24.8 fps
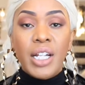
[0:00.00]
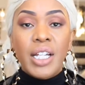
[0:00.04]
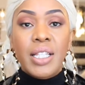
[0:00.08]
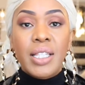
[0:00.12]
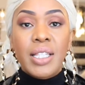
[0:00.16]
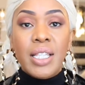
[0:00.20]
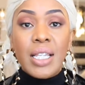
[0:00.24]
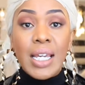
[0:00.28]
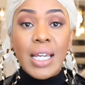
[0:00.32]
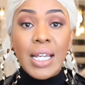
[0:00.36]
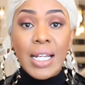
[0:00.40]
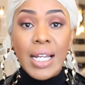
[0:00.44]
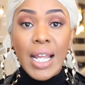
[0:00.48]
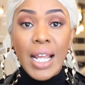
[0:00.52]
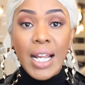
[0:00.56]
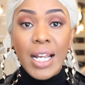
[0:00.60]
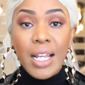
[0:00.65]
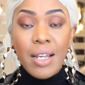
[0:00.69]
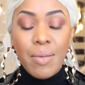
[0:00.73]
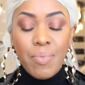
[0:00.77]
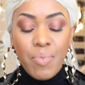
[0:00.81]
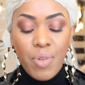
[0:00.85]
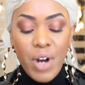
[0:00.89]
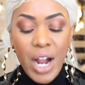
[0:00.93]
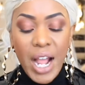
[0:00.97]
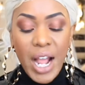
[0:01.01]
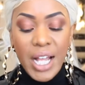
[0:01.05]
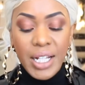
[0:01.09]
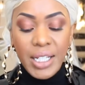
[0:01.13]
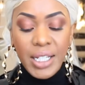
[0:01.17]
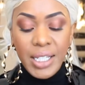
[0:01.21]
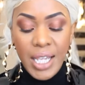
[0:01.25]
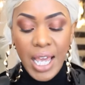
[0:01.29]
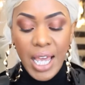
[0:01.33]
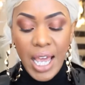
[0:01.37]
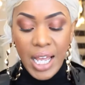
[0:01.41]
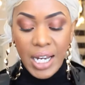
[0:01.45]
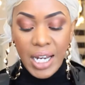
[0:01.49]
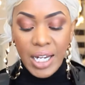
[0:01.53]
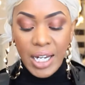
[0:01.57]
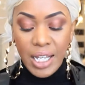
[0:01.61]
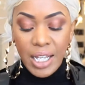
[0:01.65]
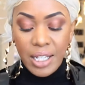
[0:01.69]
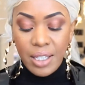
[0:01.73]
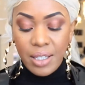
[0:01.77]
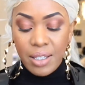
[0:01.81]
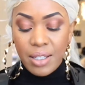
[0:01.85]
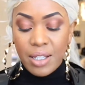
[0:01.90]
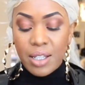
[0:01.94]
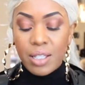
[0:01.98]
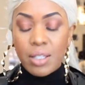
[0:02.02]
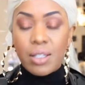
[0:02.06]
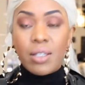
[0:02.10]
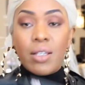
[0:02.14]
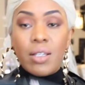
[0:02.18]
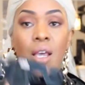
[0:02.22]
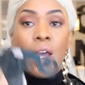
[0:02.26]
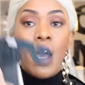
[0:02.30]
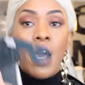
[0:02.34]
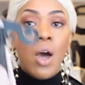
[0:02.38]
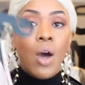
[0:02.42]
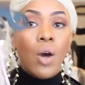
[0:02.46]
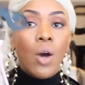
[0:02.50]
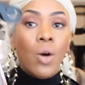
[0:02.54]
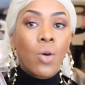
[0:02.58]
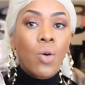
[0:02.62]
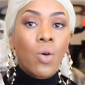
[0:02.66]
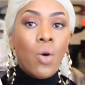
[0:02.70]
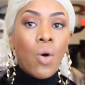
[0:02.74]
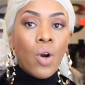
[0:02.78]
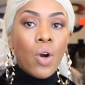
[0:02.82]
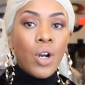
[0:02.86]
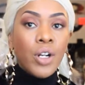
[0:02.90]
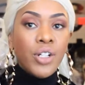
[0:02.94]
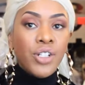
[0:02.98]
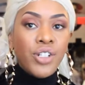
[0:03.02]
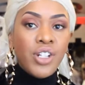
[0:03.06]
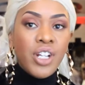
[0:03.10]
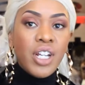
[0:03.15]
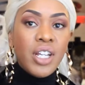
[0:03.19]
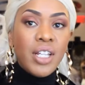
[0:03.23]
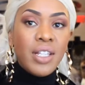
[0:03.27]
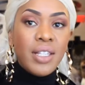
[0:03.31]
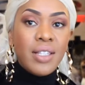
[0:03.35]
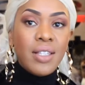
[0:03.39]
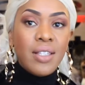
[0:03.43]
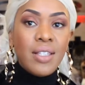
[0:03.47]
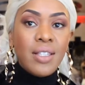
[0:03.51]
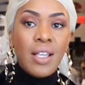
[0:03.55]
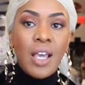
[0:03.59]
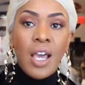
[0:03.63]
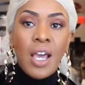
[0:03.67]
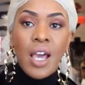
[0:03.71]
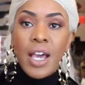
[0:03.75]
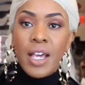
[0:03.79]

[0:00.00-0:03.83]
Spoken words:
It's a Canadian brand and it's this gorgeous